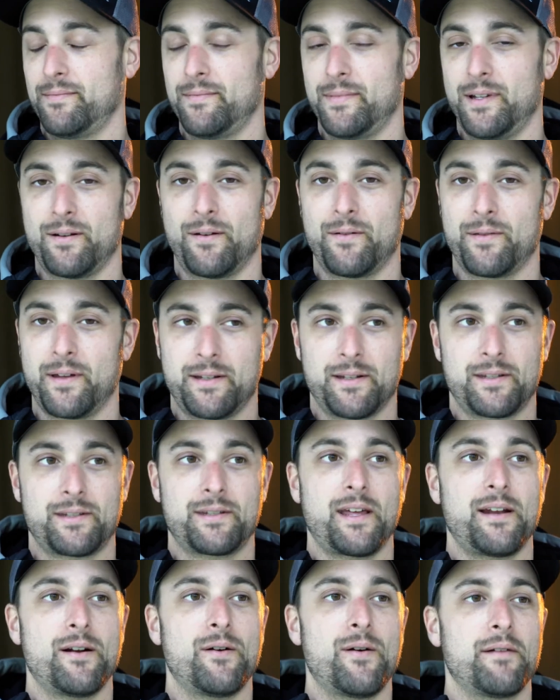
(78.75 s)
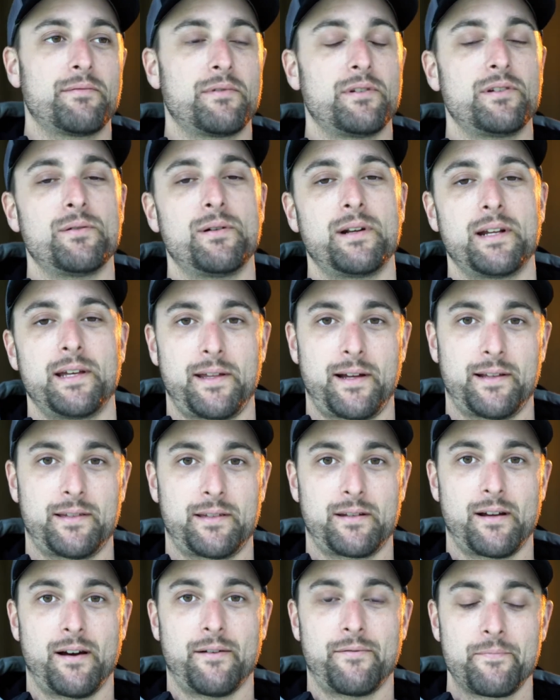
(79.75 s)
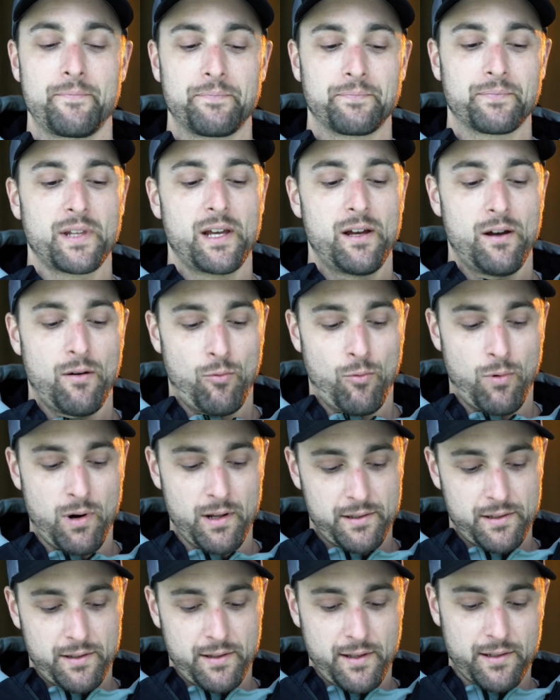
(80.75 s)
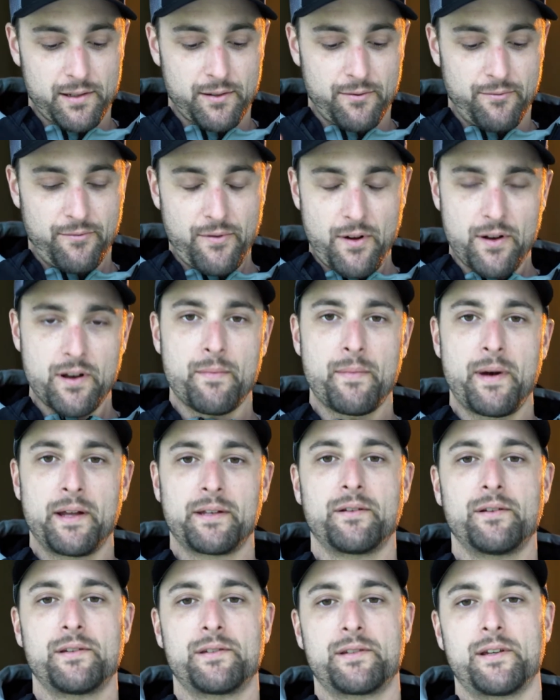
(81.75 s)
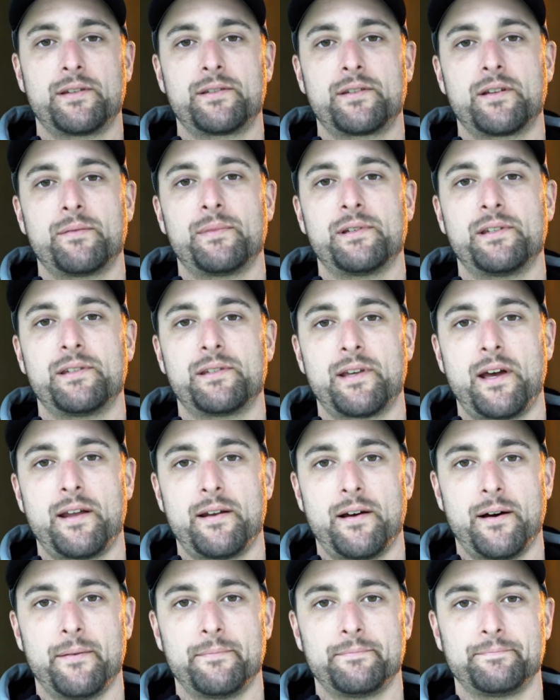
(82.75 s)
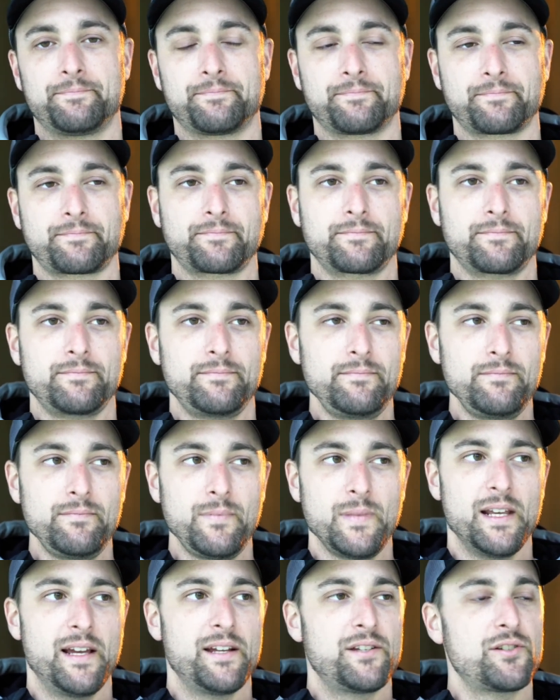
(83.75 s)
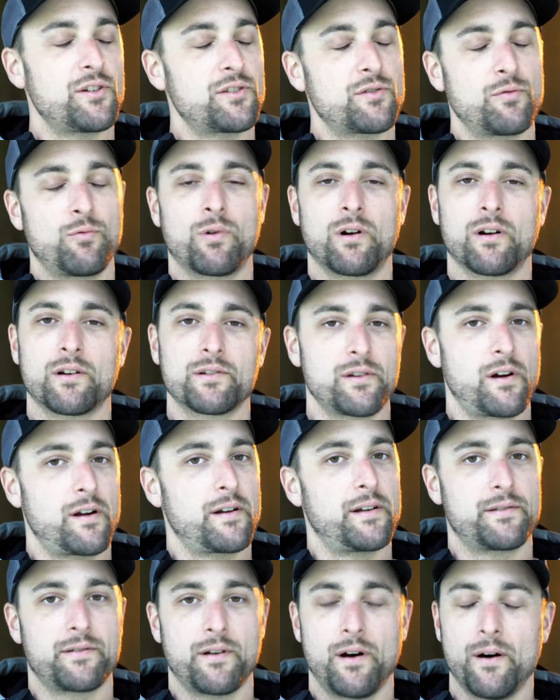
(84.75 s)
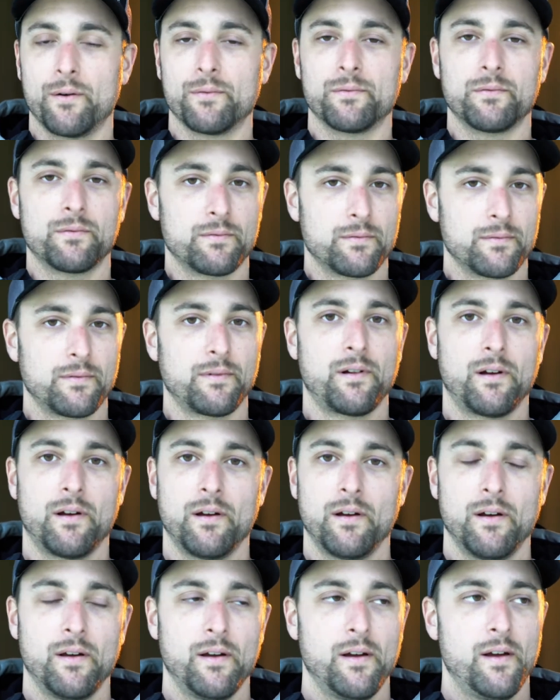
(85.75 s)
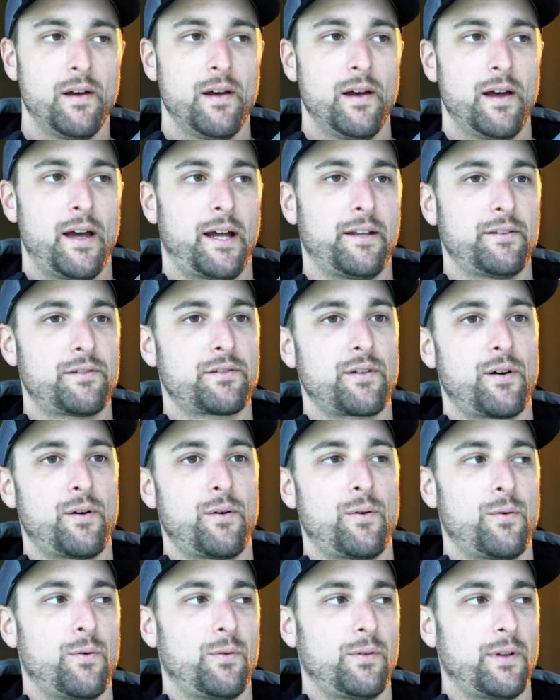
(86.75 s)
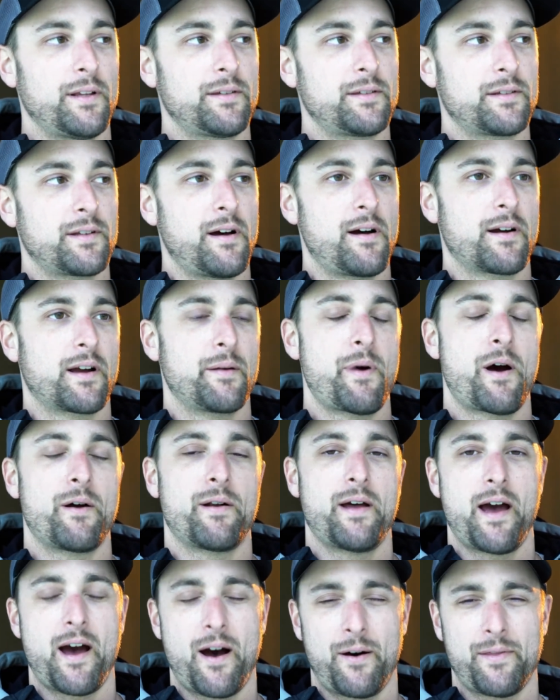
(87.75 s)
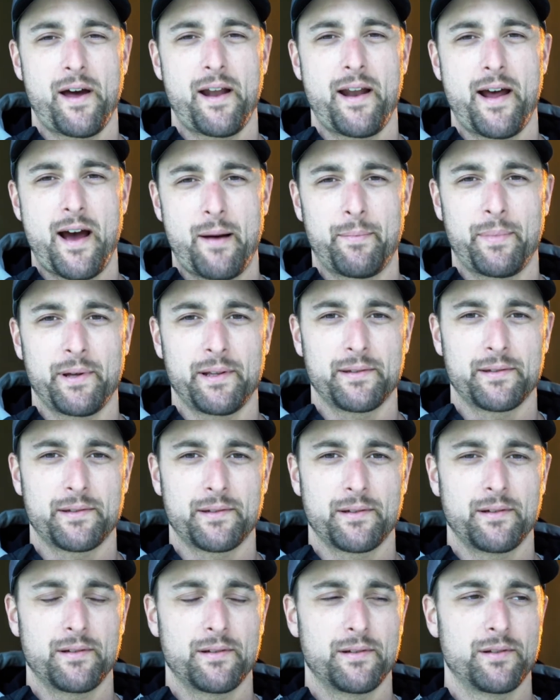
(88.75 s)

They don't have to do any of that stuff. Once this fundamental system is set up, it just works on its own. And so let's talk about how that happens.